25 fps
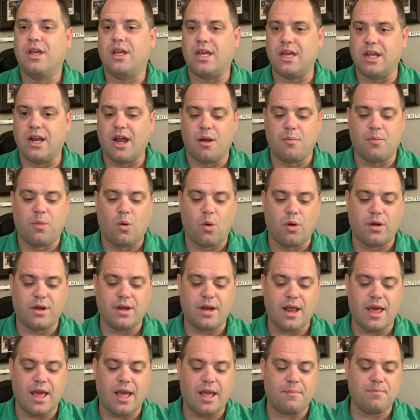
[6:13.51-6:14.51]
Get on board
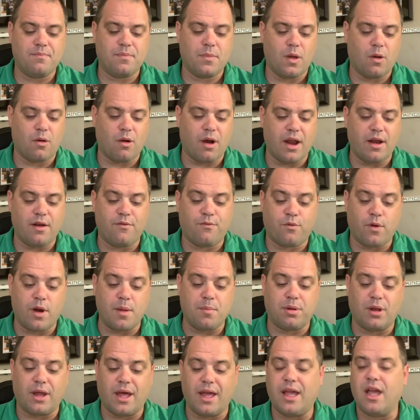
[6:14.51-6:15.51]
today, all right? Free
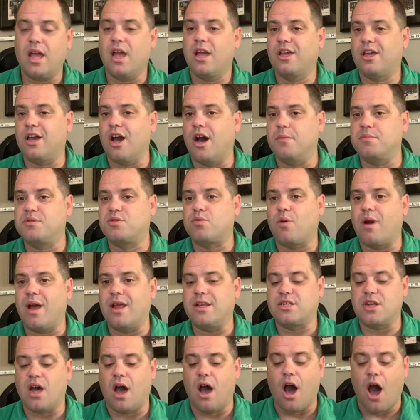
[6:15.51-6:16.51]
play, Cubs,
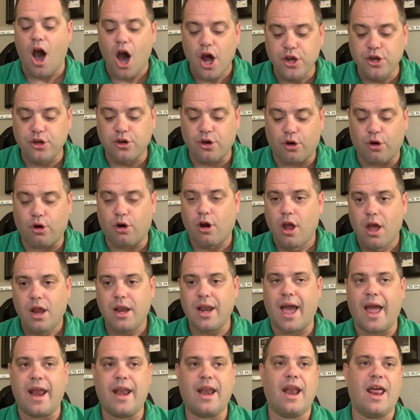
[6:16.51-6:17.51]
Reds, under
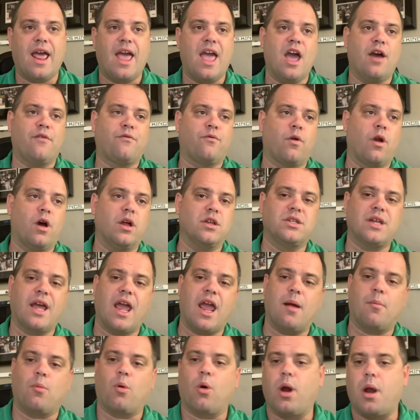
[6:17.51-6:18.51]
9.5 runs.
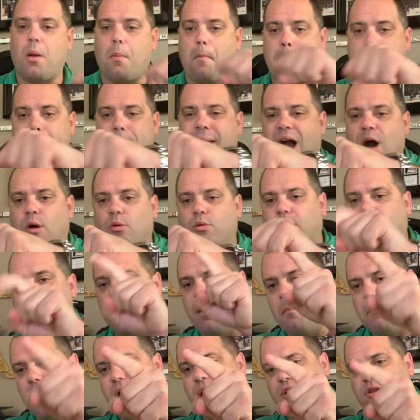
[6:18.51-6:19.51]
Hammer it, pound
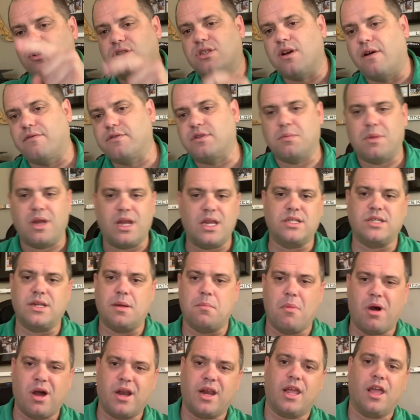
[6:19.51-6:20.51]
it, make yourself some easy
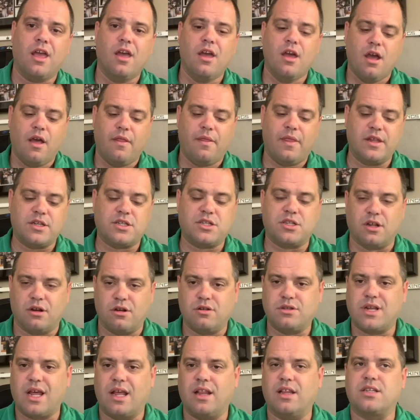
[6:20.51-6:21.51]
money. This
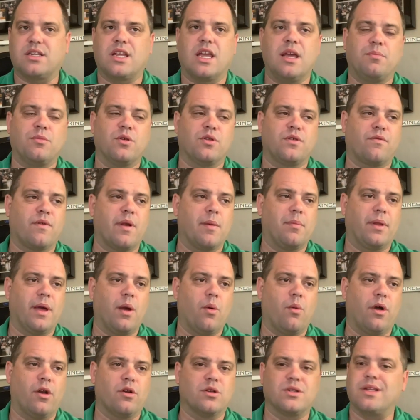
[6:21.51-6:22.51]
Thursday, let's keep those free play
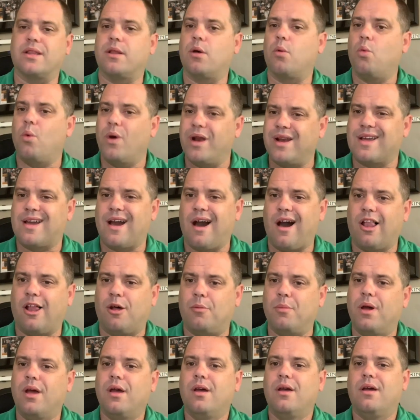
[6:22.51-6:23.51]
winners in the win
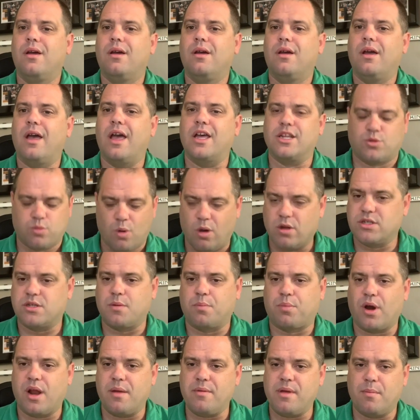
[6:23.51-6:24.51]
column, as well as the
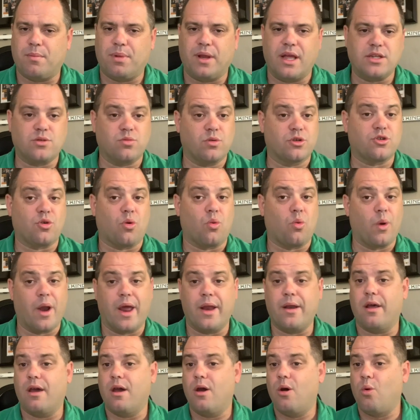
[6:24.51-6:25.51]
premium plays, which are
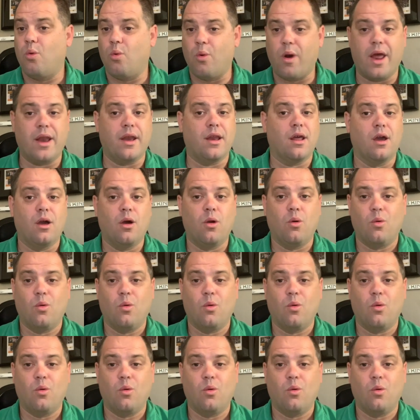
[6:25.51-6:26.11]
red